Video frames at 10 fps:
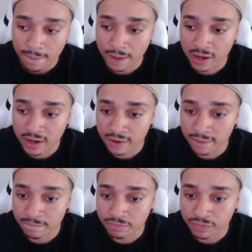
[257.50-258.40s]

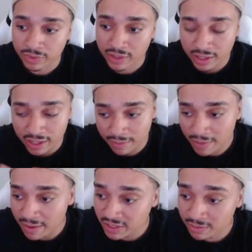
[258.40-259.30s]
and
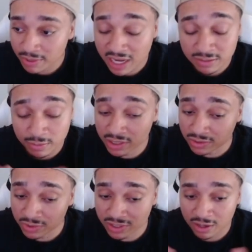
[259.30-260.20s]
maybe some possible
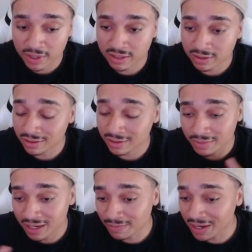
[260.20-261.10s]
puts. We'll talk about.
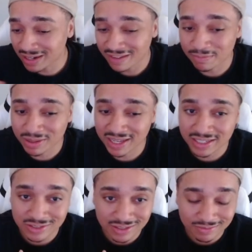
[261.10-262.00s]
I'm not going to get
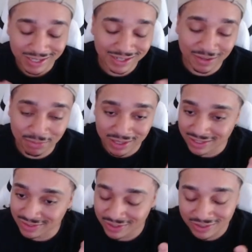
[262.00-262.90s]
plays. I'm not going to get
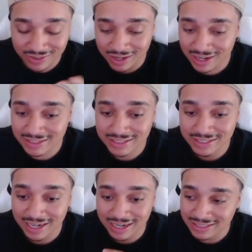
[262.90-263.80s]
plays on here. I got
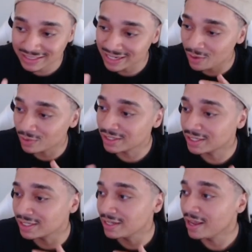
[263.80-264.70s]
to see how we're
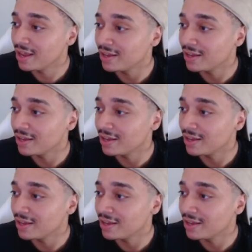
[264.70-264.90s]
looking.